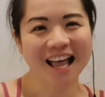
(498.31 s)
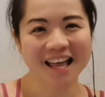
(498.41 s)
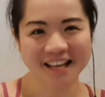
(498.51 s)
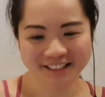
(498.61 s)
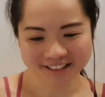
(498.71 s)

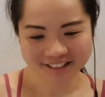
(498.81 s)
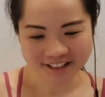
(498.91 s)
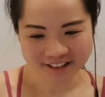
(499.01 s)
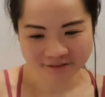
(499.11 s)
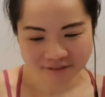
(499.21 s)
And the
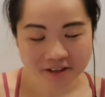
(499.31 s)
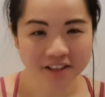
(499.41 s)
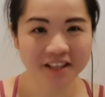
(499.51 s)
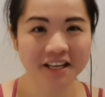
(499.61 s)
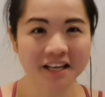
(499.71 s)

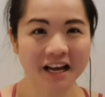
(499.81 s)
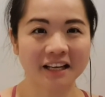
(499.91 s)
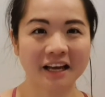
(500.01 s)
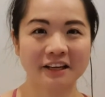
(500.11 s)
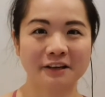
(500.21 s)
fifth thing I
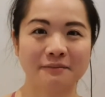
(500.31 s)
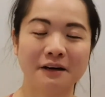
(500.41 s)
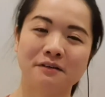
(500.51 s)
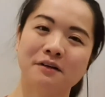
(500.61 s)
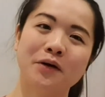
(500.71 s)
like
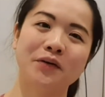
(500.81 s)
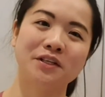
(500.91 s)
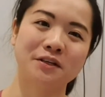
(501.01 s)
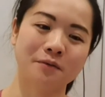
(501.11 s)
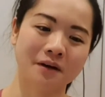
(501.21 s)
about Chloe
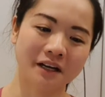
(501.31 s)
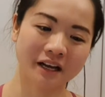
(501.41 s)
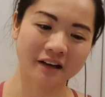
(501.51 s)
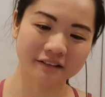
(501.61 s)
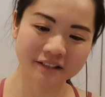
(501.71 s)
Ting
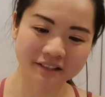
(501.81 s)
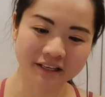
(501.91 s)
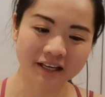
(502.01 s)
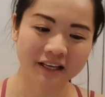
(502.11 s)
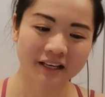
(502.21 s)
workouts